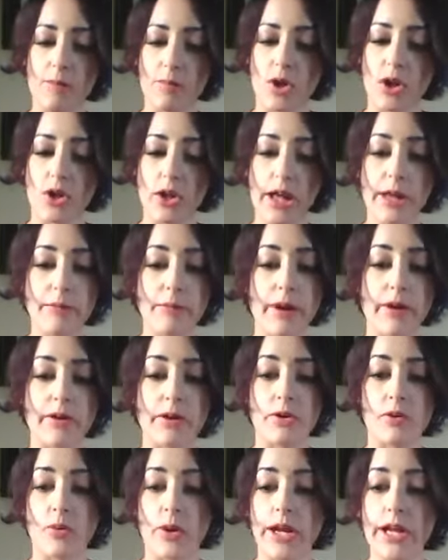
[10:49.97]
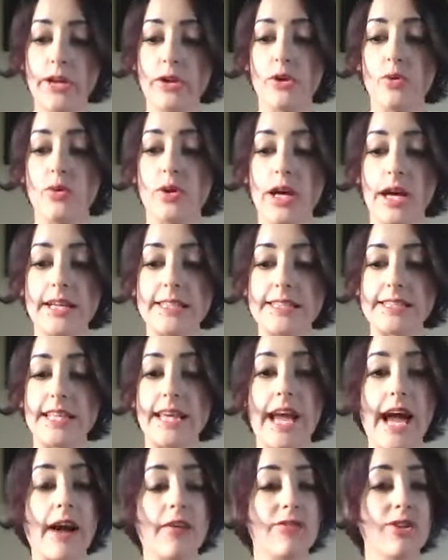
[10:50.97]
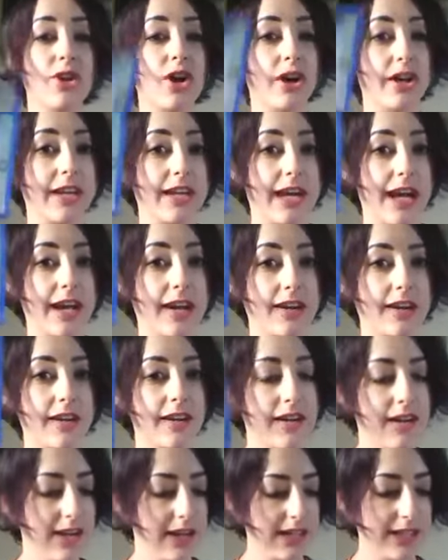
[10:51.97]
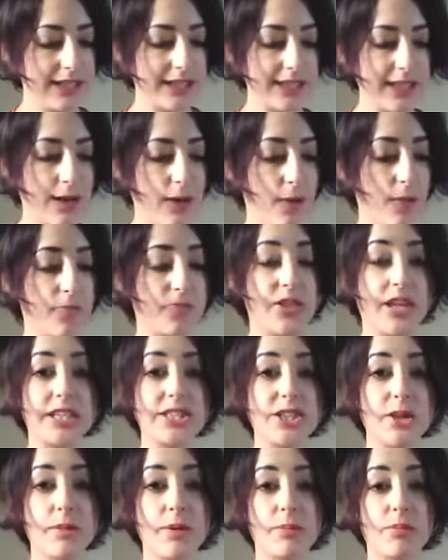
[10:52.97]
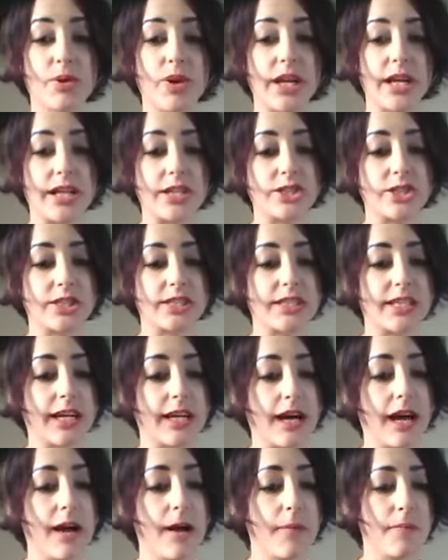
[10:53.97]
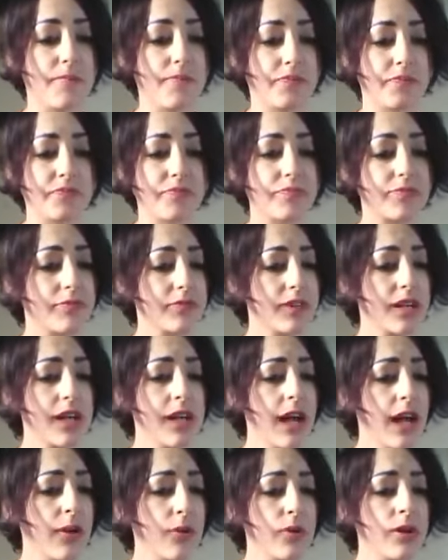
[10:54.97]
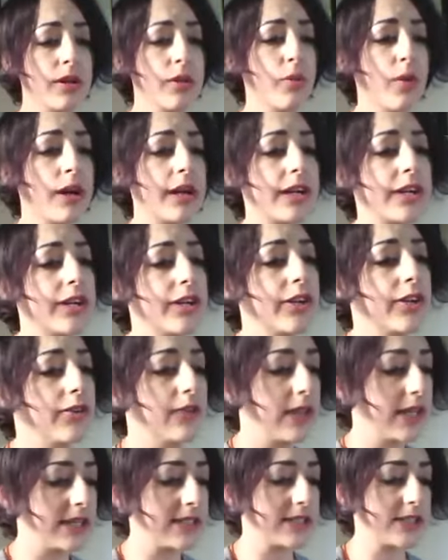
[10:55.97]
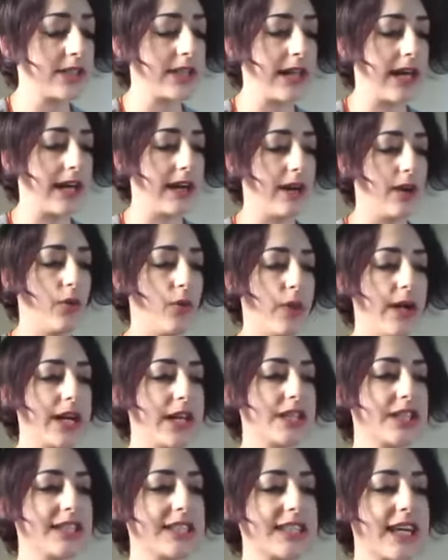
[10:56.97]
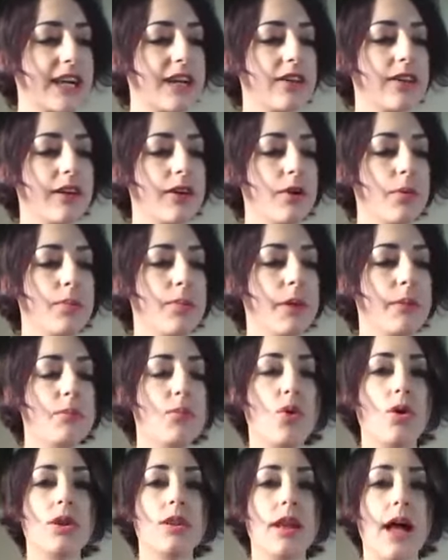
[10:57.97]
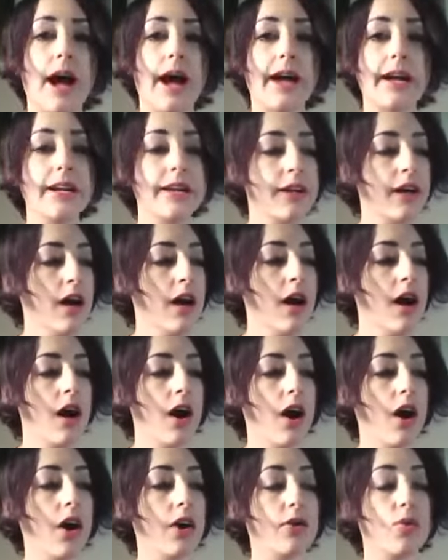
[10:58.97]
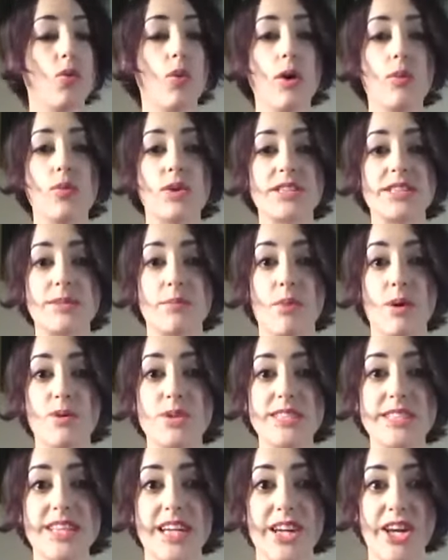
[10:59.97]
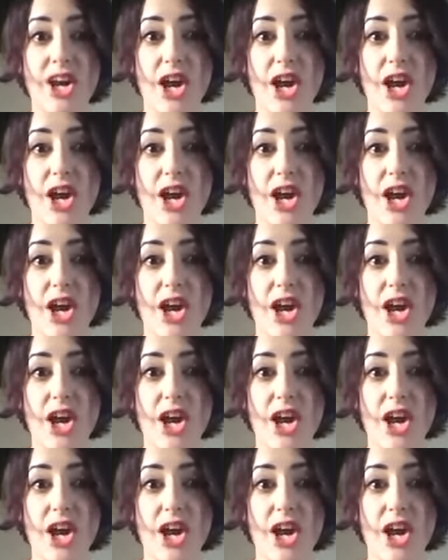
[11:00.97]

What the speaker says: Colette Baron Reed, who does the Avalon deck. So this should be pretty interesting. I really wanted to do this so that we could just get a little bit more light on what we're supposed to